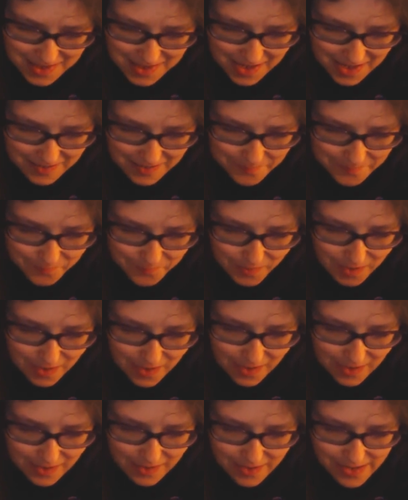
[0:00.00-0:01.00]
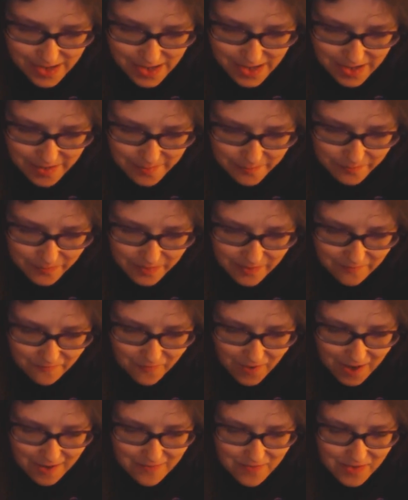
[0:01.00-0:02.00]
And then
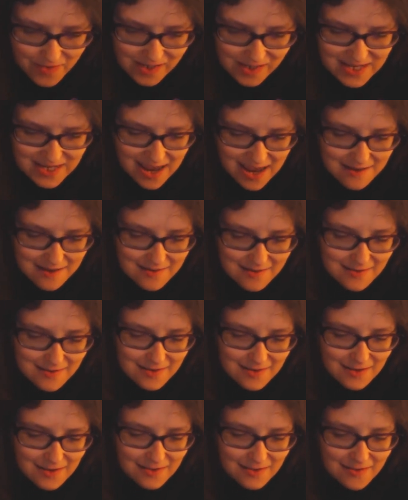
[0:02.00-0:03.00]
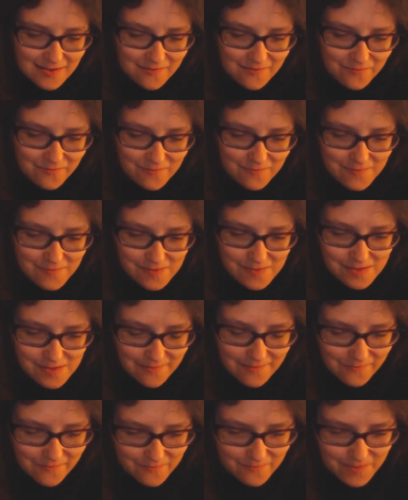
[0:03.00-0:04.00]
they find the tent,
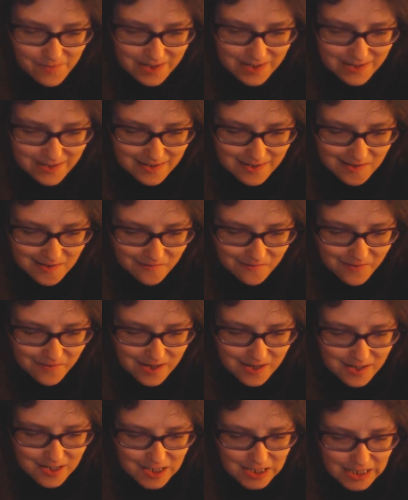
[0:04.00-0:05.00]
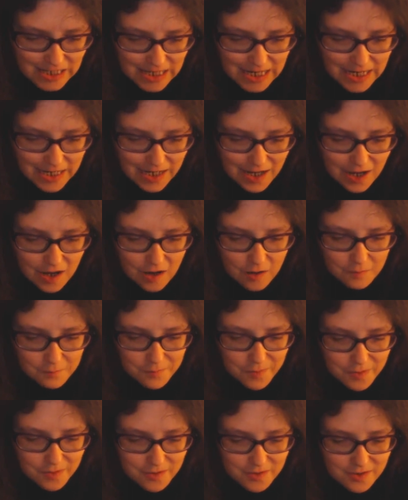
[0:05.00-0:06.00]
which is the finish line,
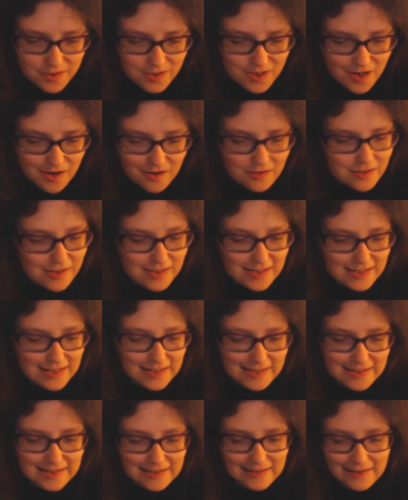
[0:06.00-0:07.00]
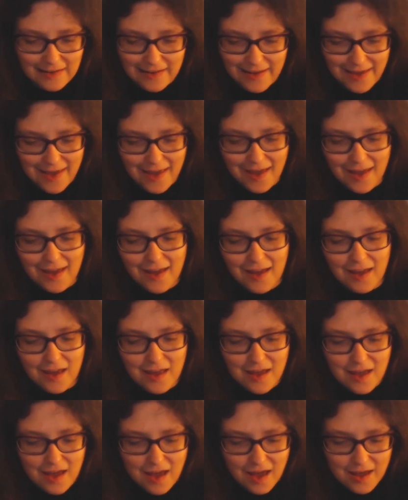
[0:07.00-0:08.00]
but the TARDIS isn't
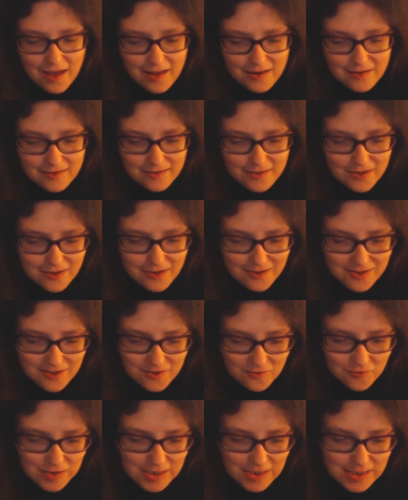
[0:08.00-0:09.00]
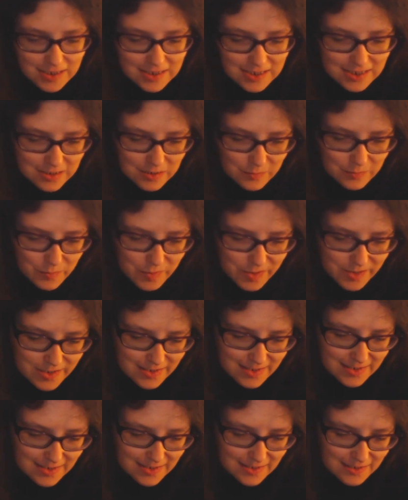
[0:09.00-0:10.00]
there, and the doctor's really
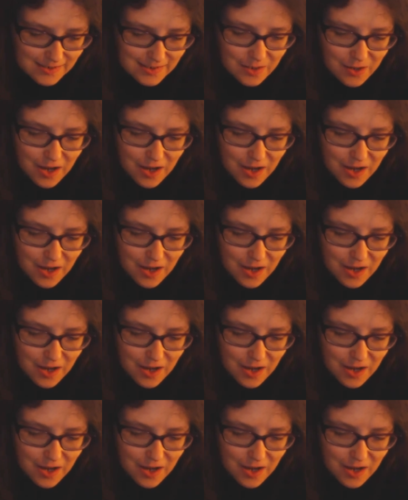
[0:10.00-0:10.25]
disappointed.